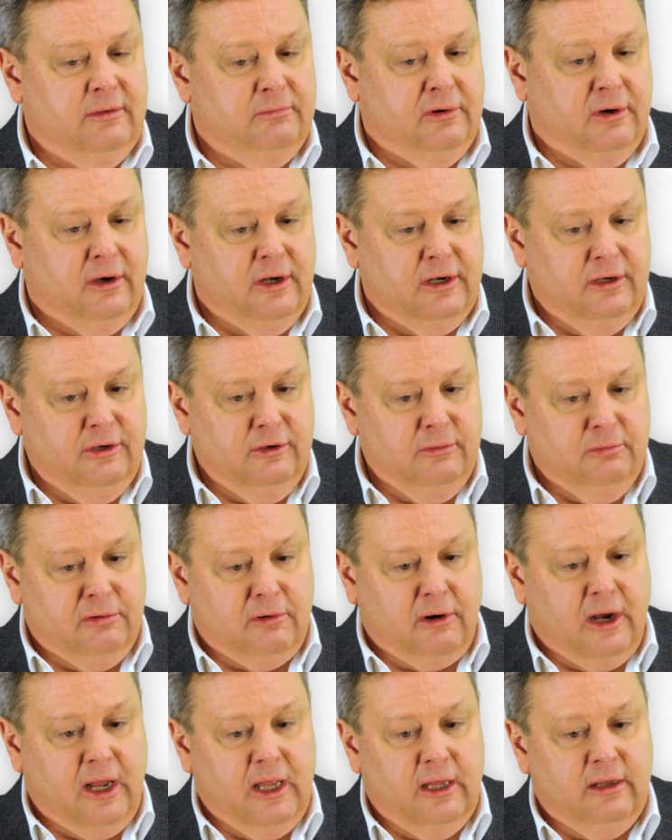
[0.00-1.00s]
bought a new
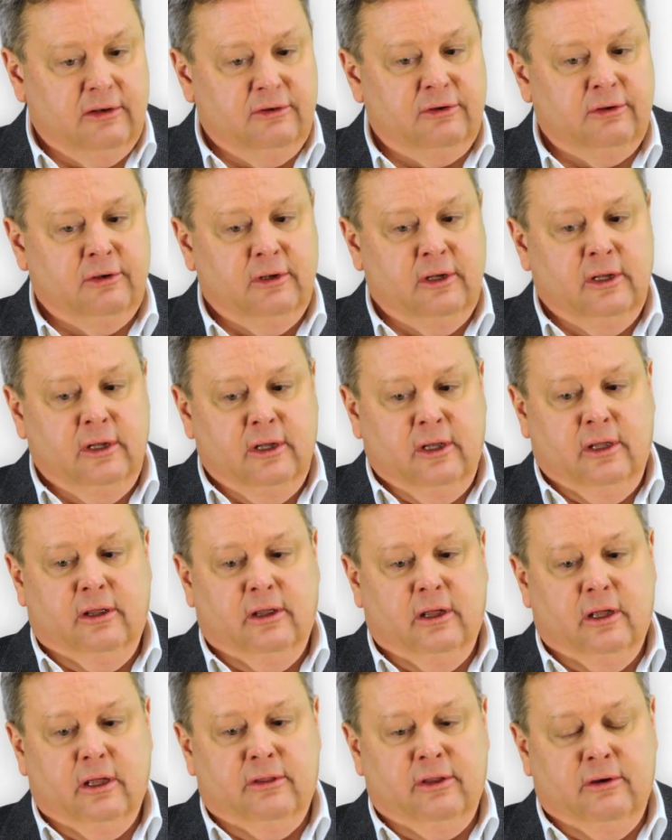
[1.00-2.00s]
brand,
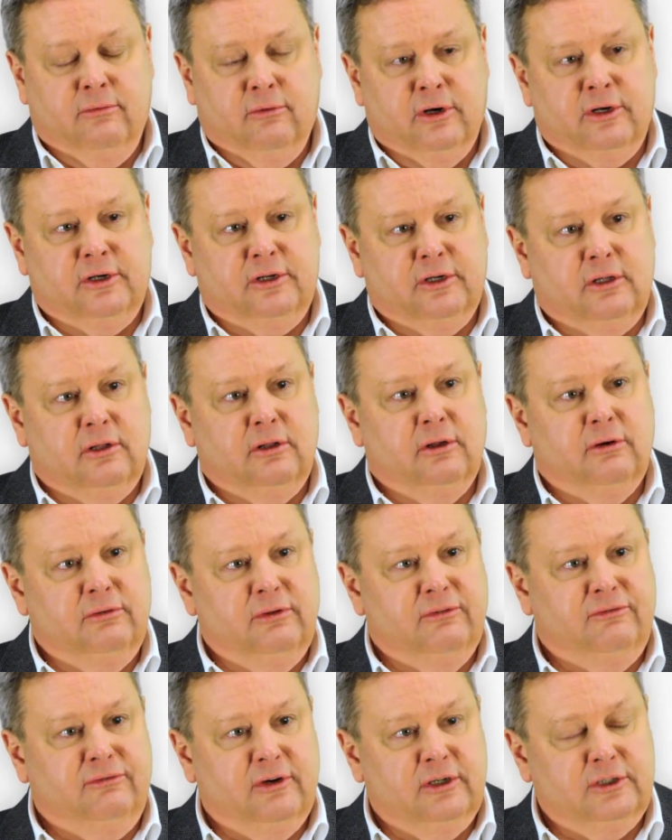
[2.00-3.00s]
they wanted to clone the
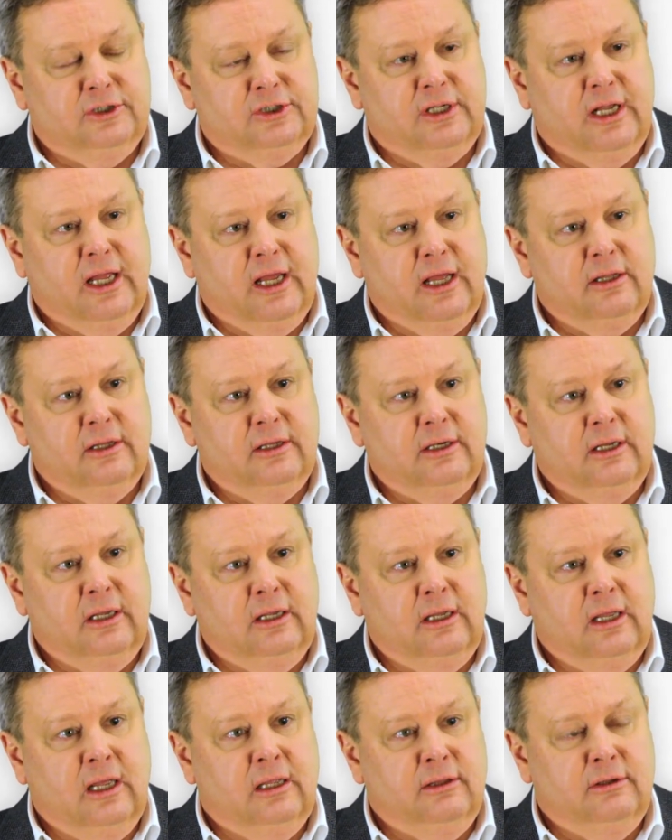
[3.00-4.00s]

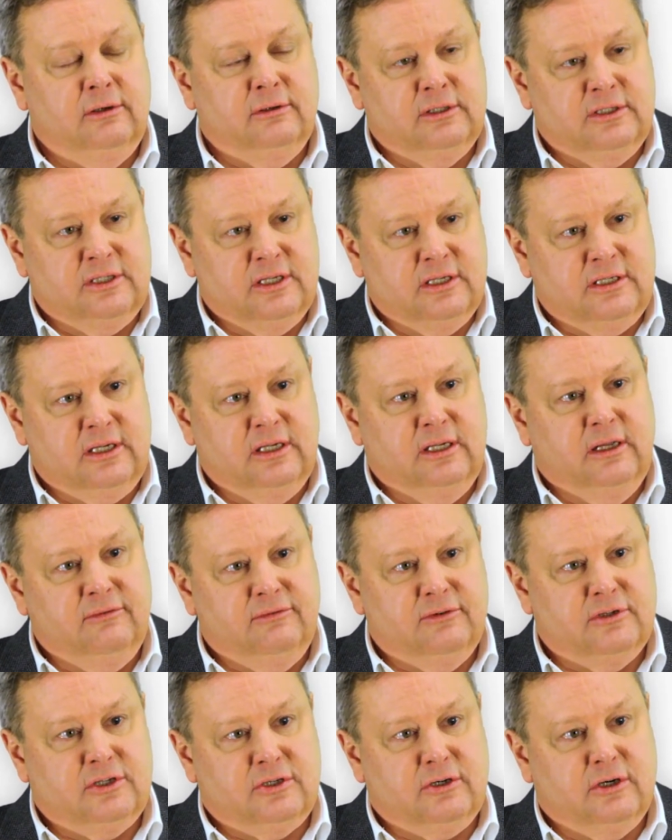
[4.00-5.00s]
functionality, and their existing
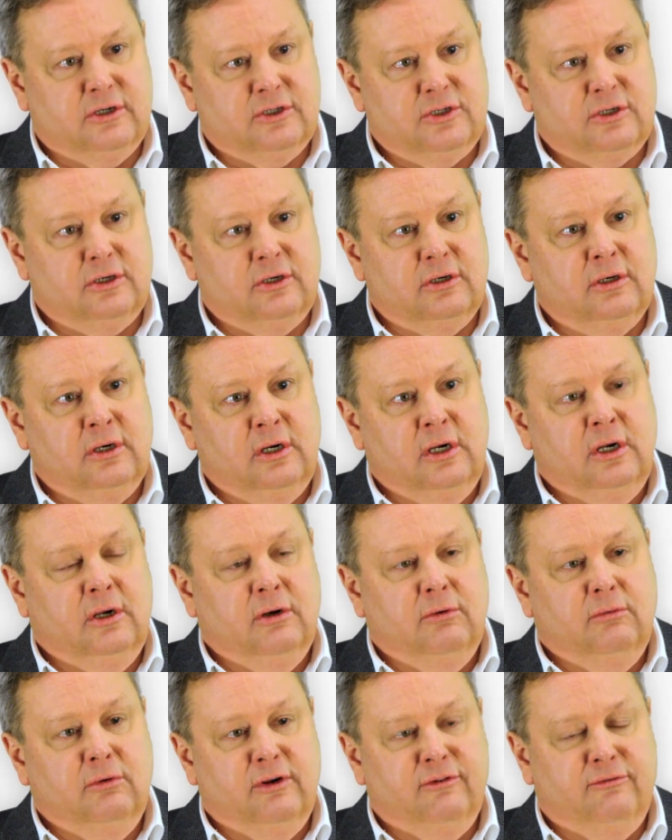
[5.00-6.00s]
infrastructure
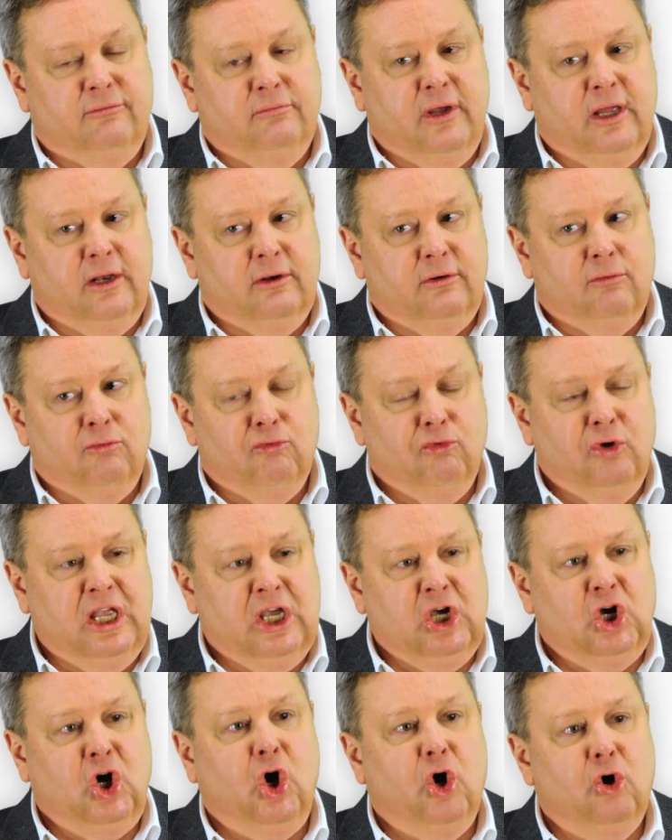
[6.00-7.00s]
would have meant
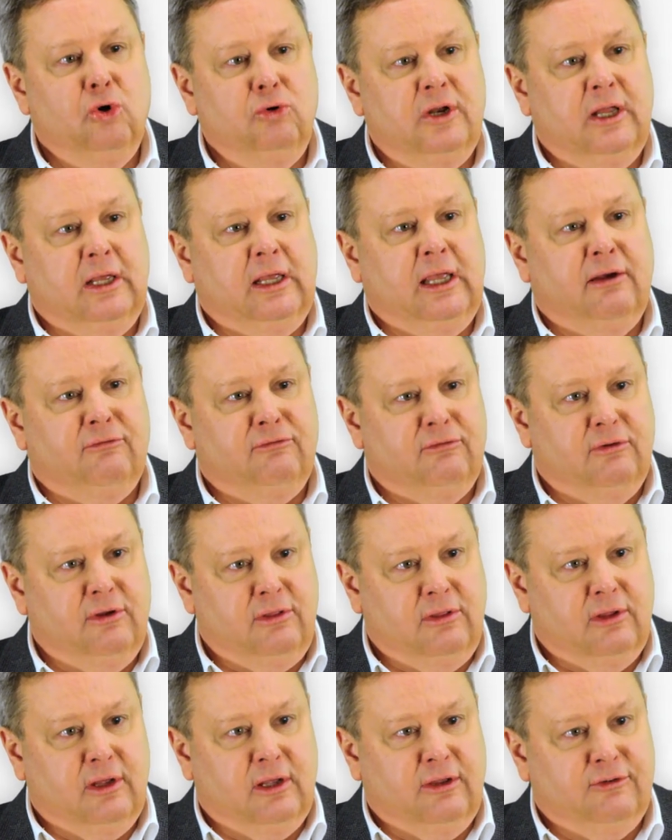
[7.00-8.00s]
recoding
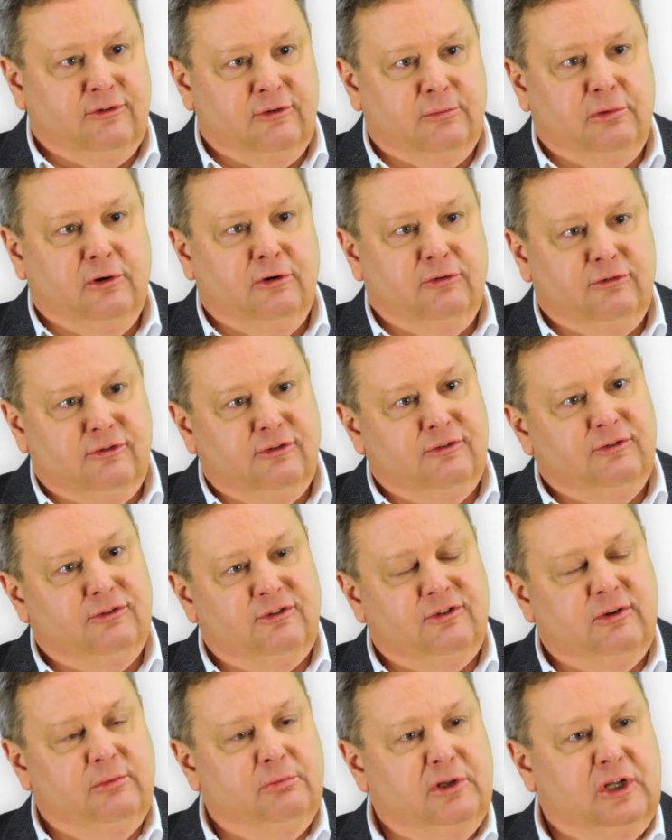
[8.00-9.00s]
everything as opposed to just
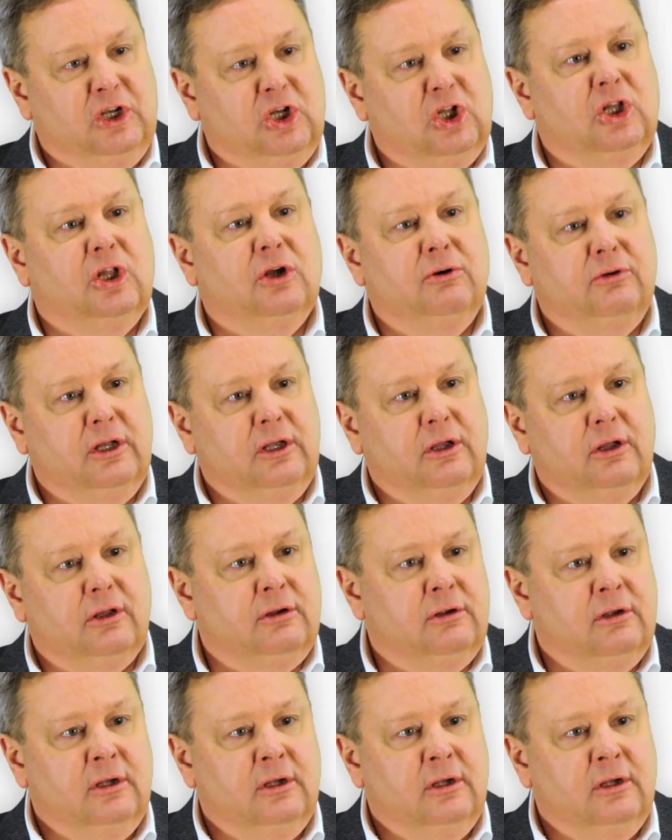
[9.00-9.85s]
simply cloning it.